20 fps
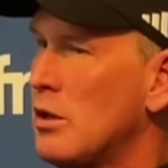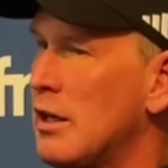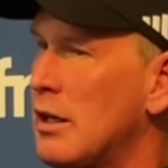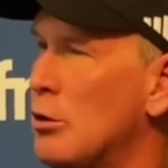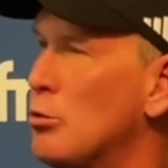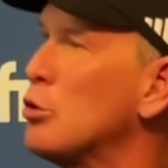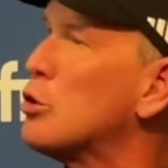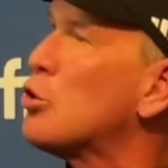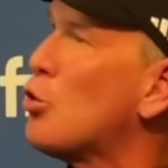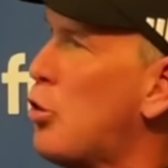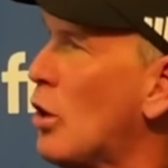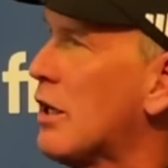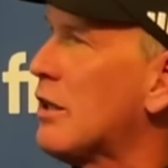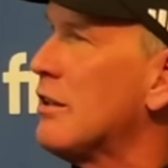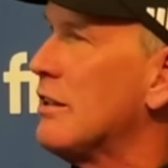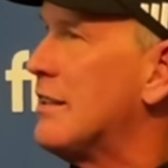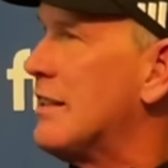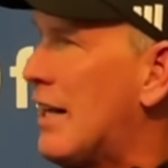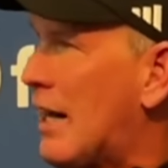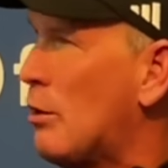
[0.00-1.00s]
it was
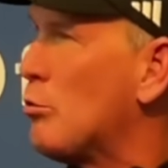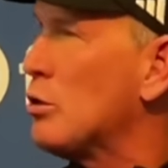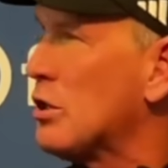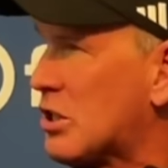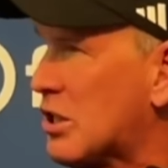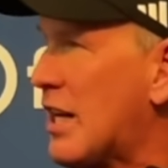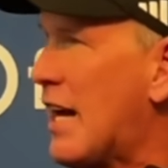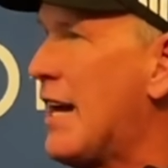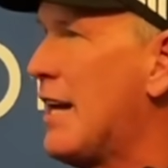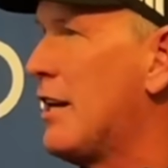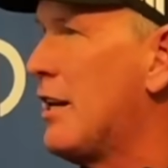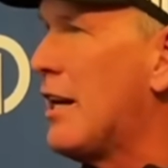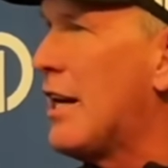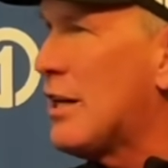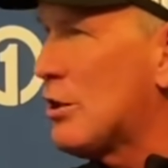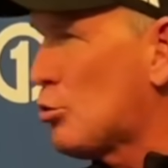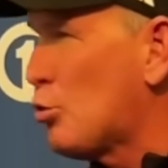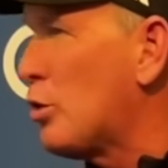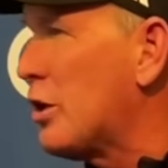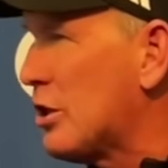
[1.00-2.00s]
quickly, I was saying it
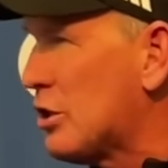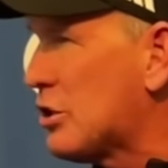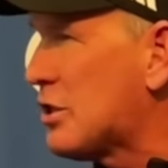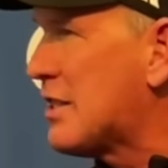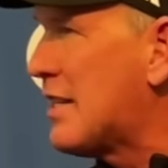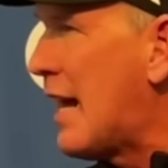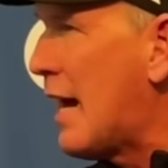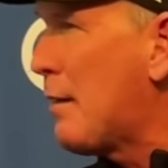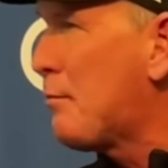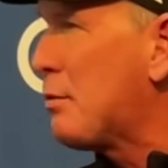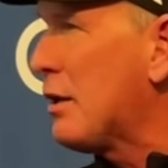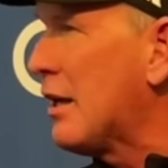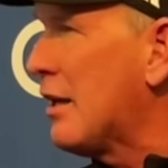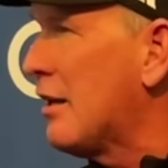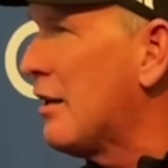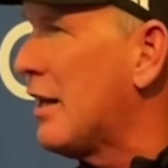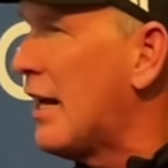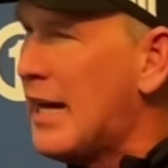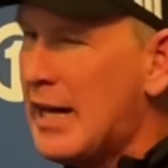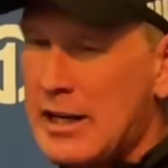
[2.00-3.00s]
as we were snapping
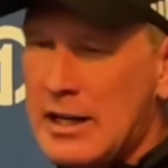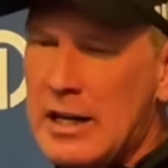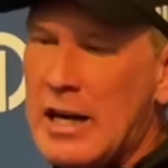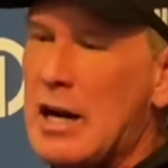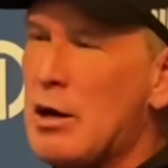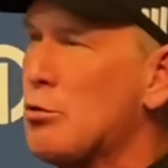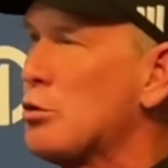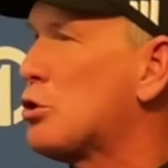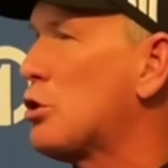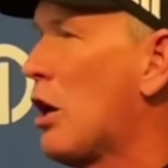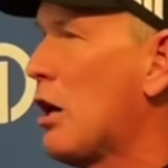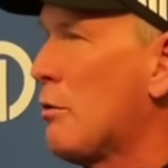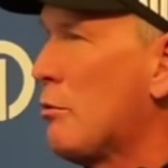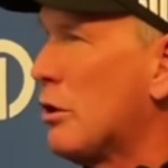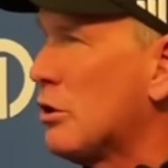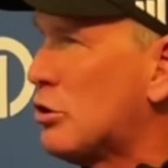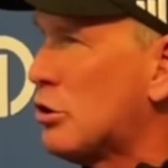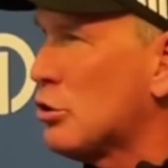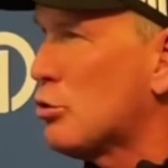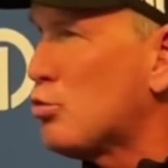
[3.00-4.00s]
it. Andy and I were talking
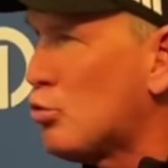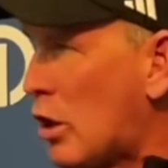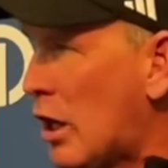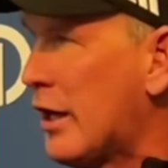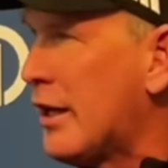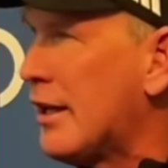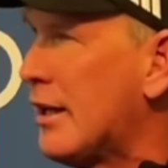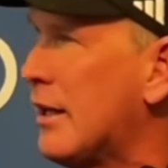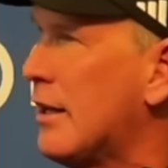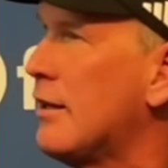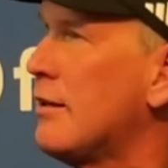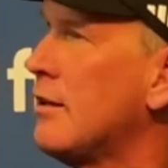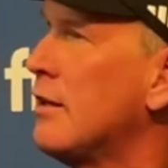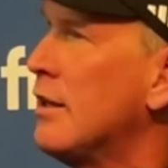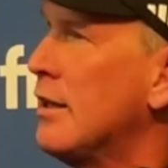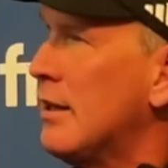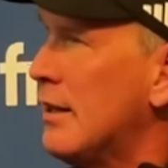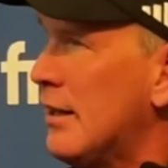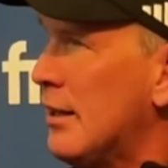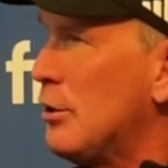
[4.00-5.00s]
about just running it
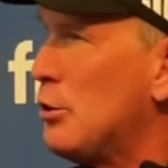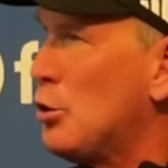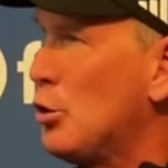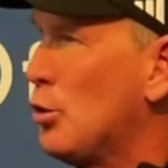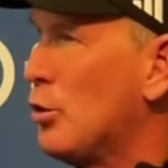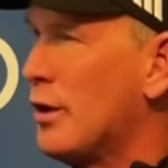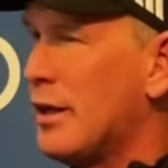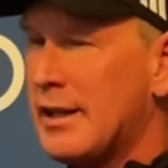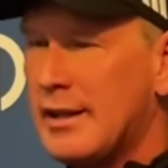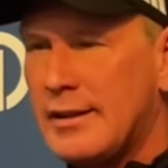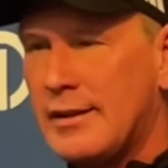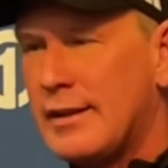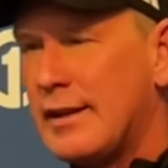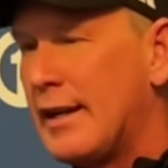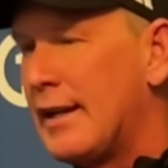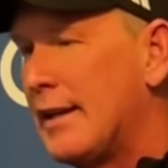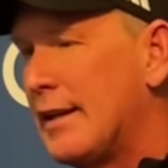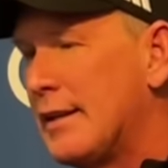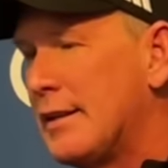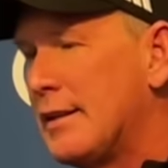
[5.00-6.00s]
and doing it,
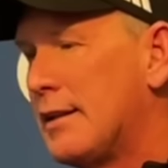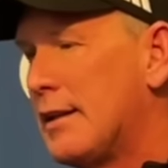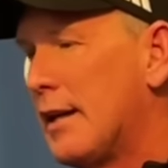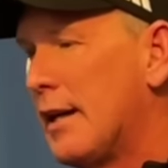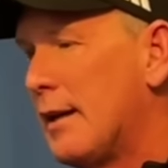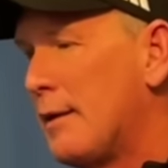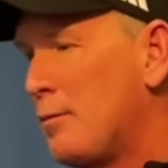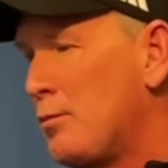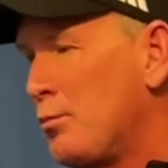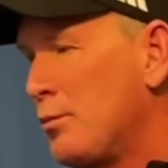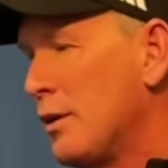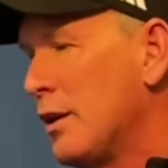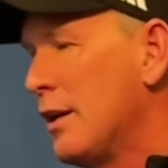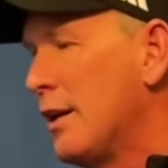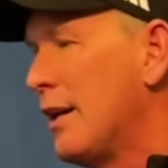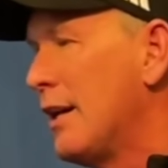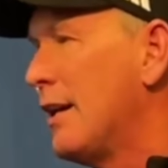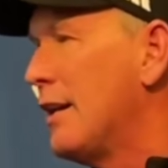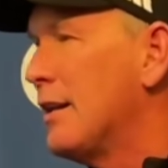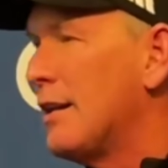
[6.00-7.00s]
and
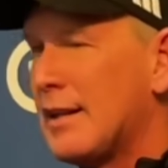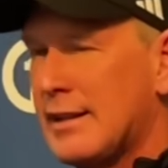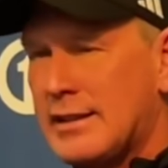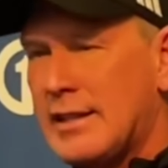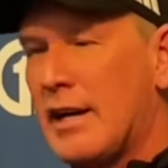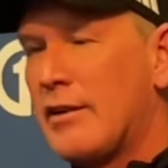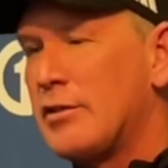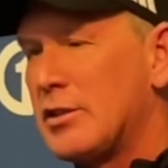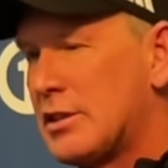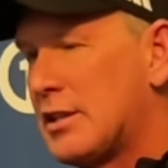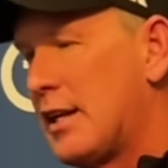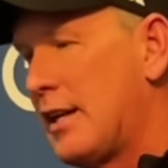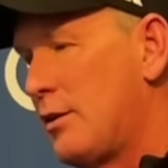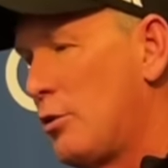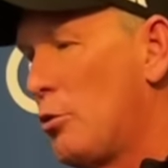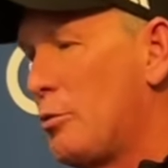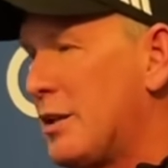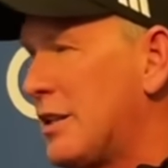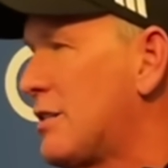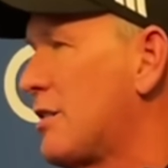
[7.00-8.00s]
like Devin said,
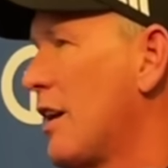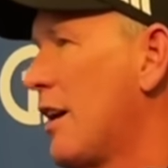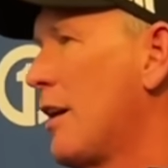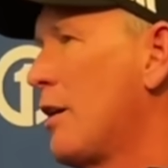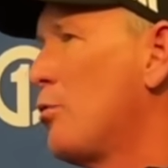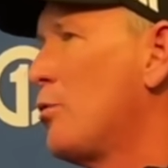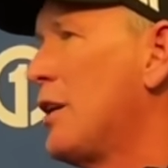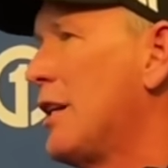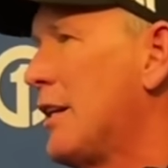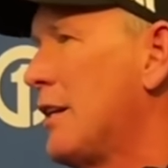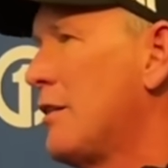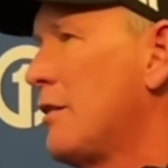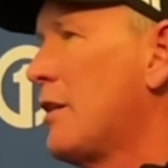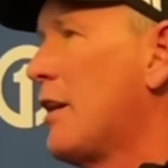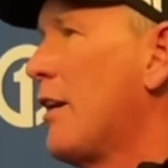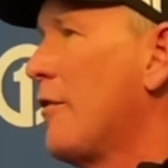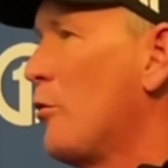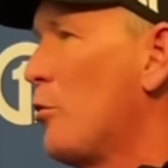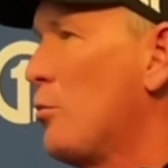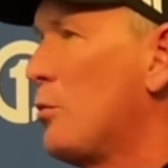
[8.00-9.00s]
nobody said it. We didn't
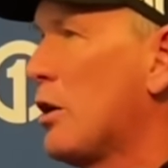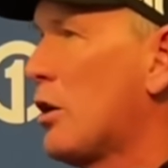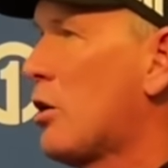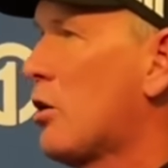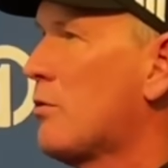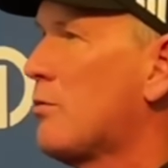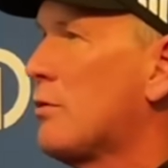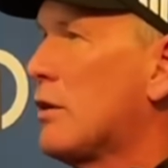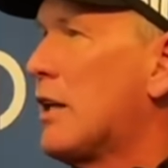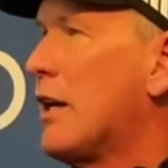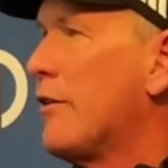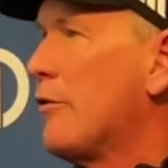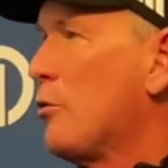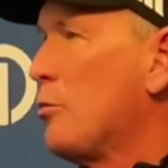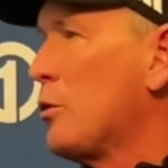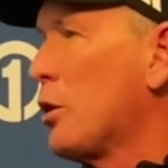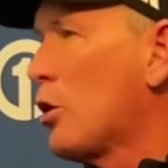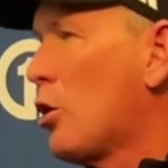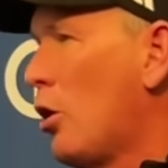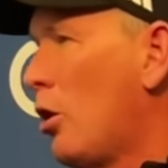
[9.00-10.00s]
give
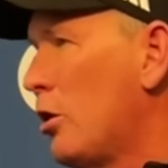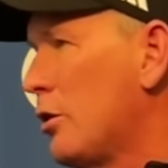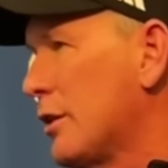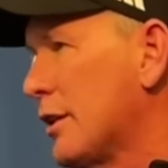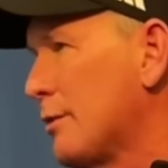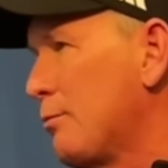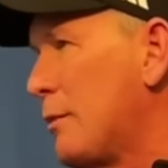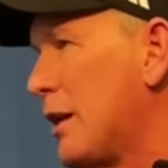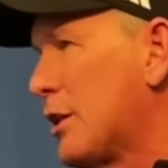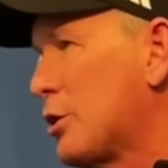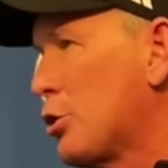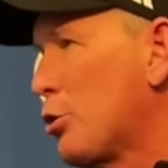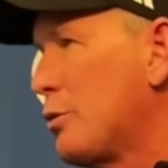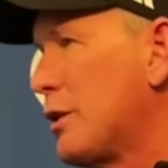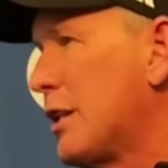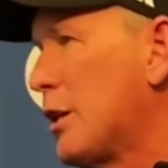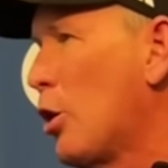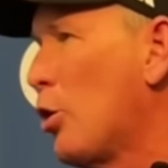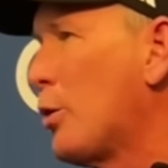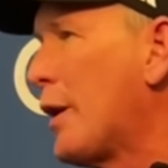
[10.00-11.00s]
them the call to make sure
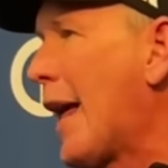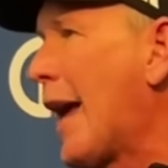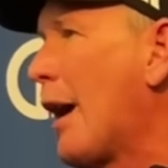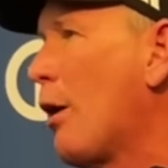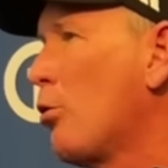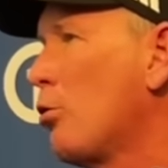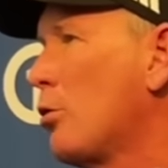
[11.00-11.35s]
we go down.